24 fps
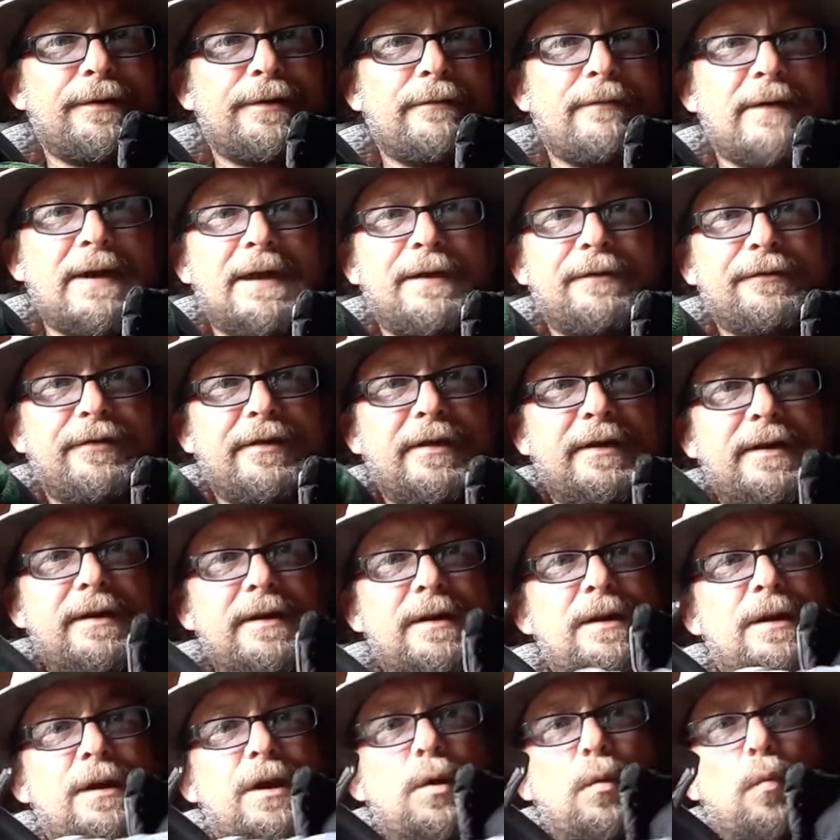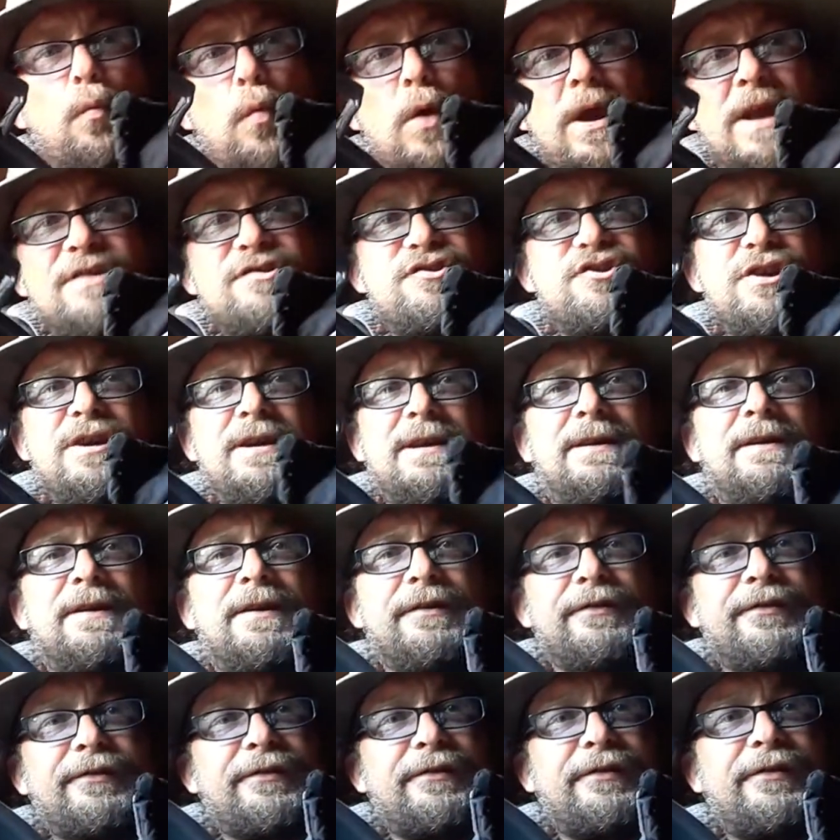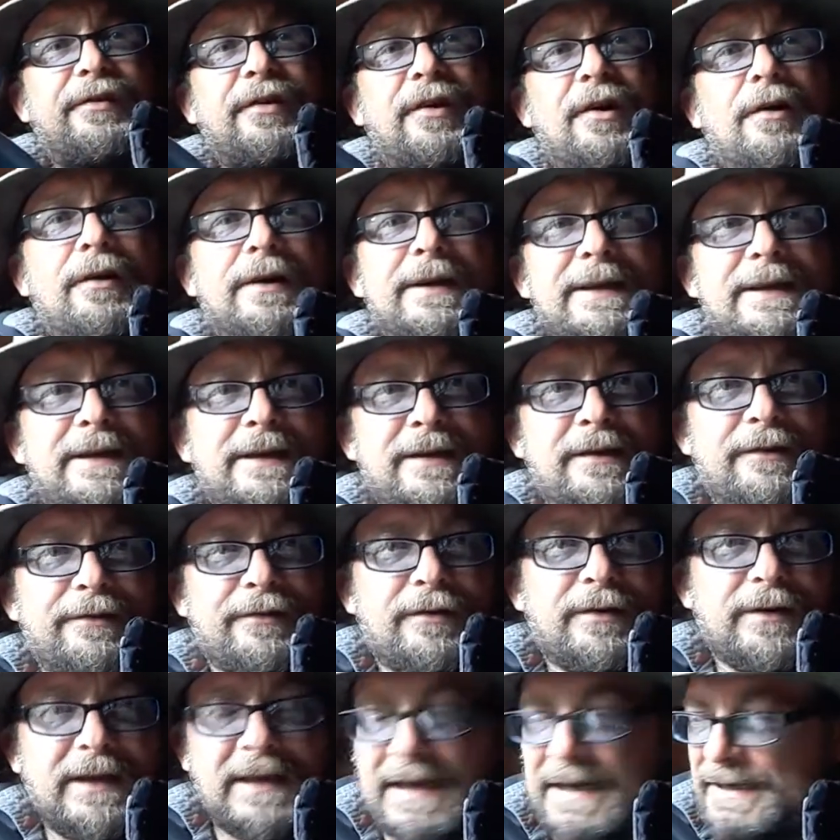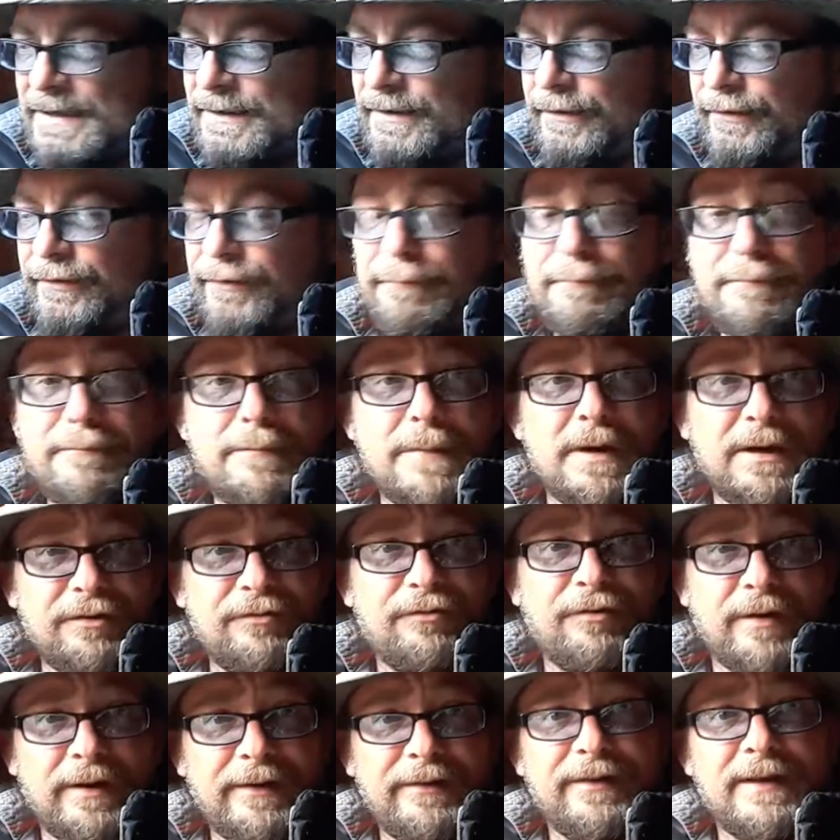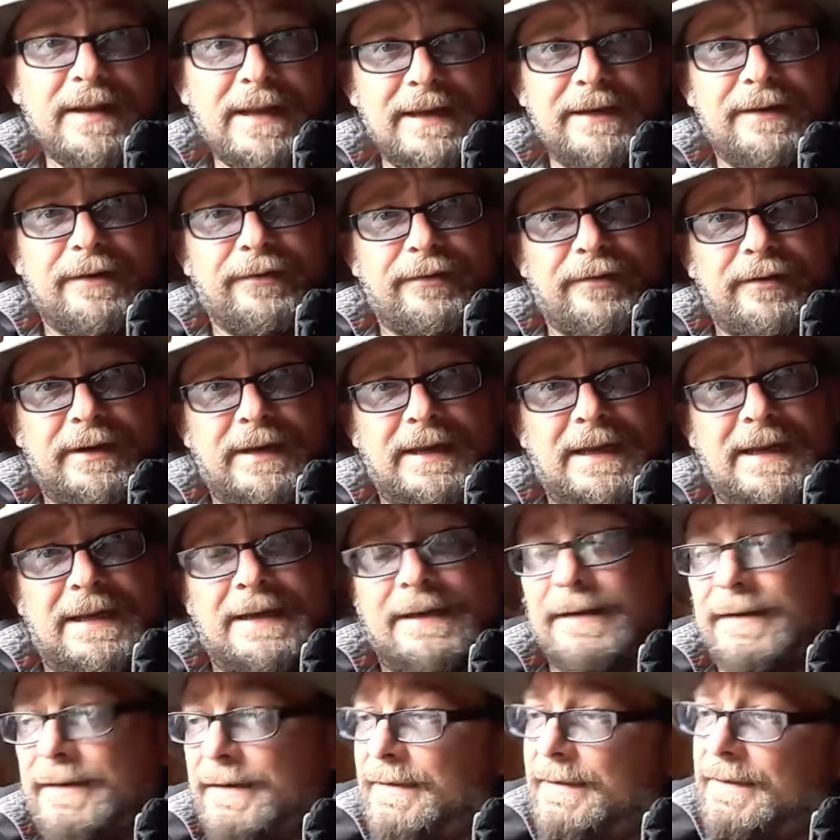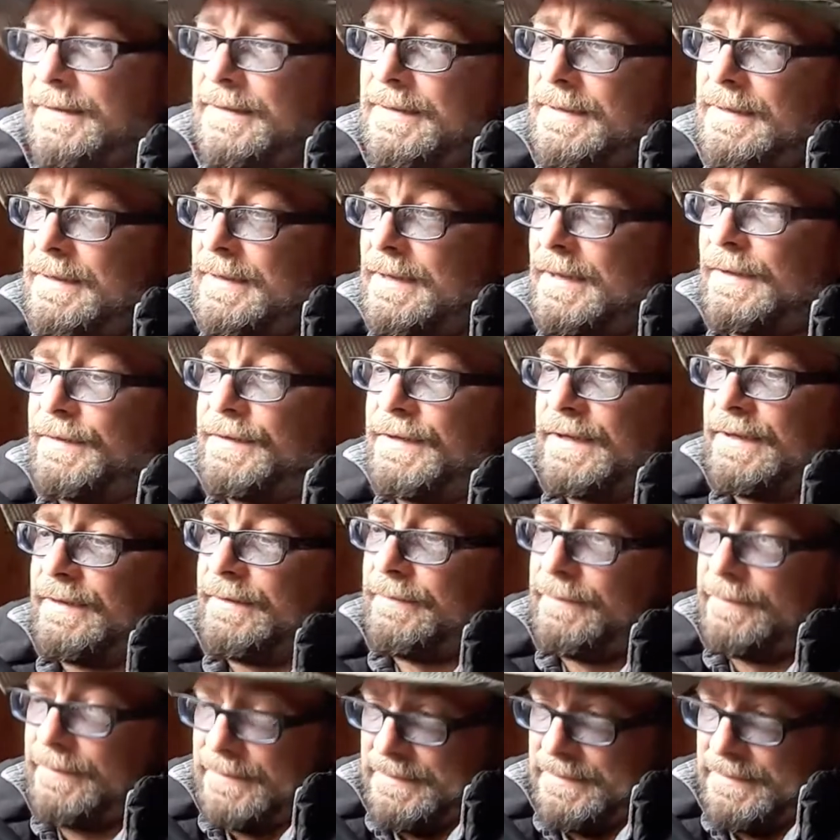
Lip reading: around, wedge in as tightly as I can as much of this netting as I can, and then